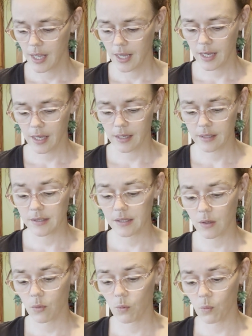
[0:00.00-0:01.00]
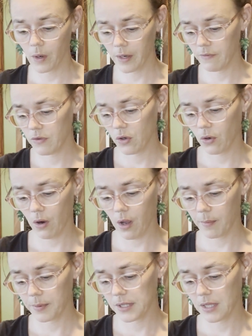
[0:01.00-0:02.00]
is one of the
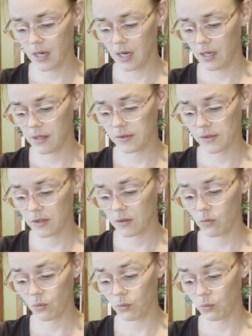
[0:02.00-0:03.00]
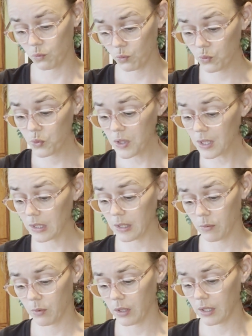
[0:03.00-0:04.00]
crops that is
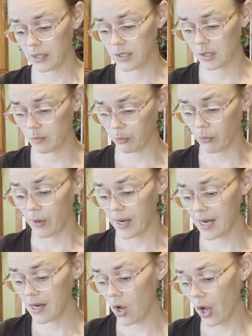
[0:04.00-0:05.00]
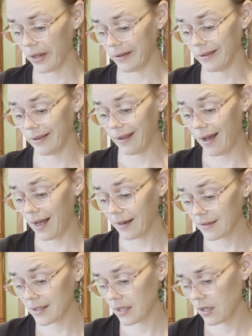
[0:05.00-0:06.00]
really sprayed a lot
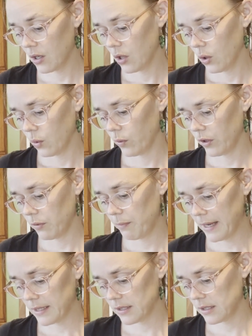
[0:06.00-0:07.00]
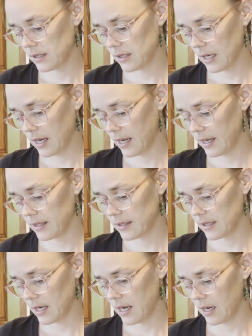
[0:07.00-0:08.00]
with
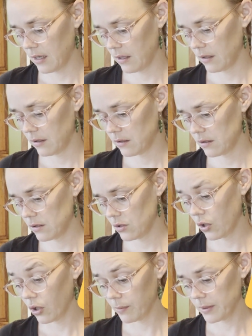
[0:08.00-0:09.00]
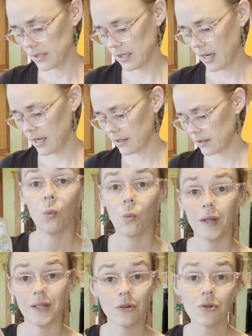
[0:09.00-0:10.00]
pesticides and herbicides.
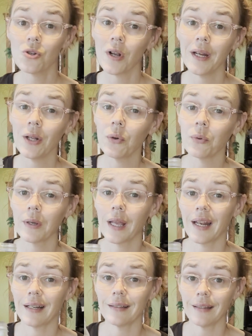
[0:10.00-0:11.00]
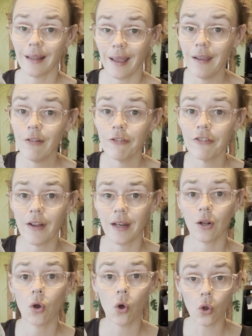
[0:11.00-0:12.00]
When you're trying to create life
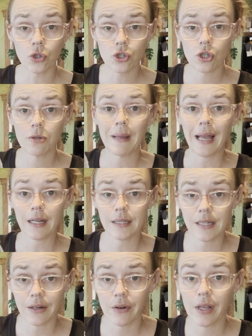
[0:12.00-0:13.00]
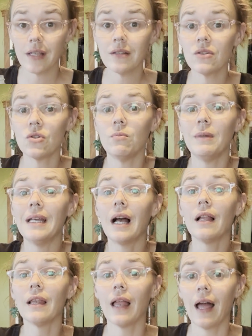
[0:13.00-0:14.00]
and culture bacterias to be
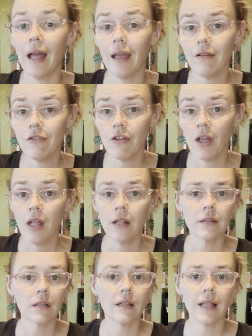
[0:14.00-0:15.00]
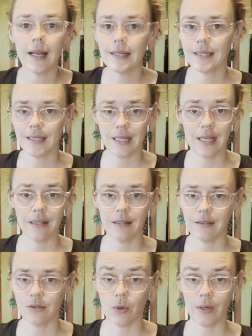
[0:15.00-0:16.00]
alive, the last thing
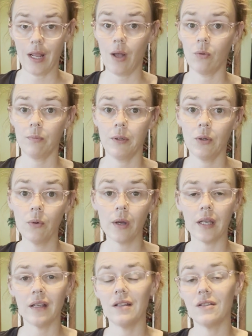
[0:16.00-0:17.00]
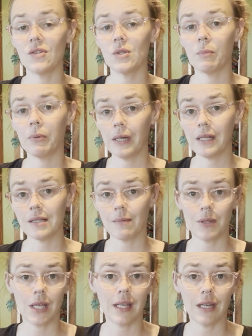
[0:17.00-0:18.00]
that's going to help you is putting
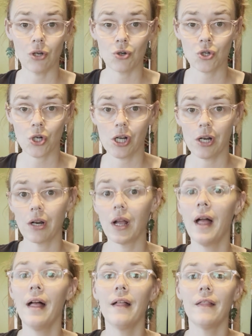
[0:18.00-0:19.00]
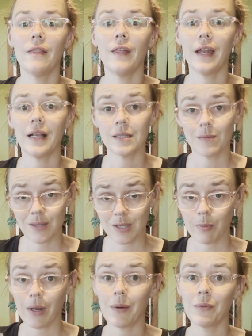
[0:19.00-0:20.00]
something in your jar that has been
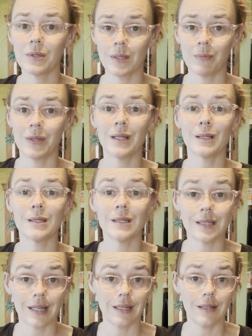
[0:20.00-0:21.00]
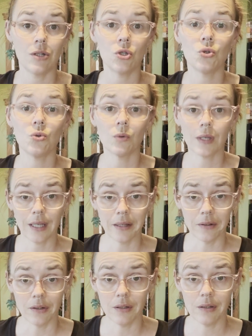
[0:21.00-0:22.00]
sprayed with something that's intended to
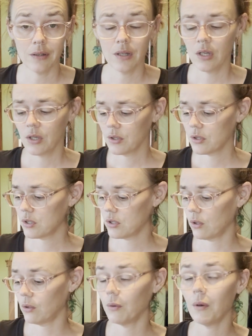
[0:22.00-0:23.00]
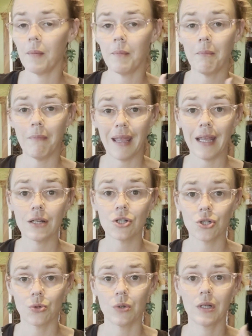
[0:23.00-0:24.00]
kill. So make
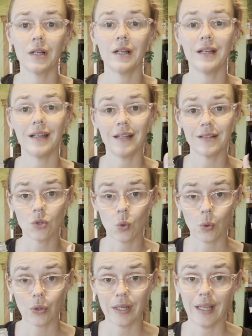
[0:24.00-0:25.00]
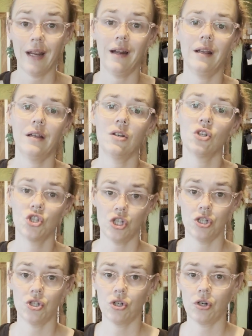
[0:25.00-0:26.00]
sure it's organic
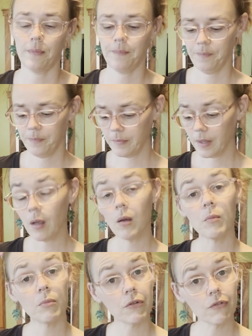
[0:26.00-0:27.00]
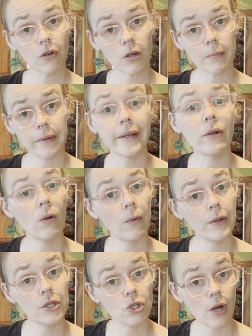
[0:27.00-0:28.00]
ginger. Preferably grown
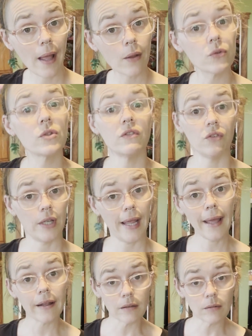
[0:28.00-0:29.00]
at your house if you can.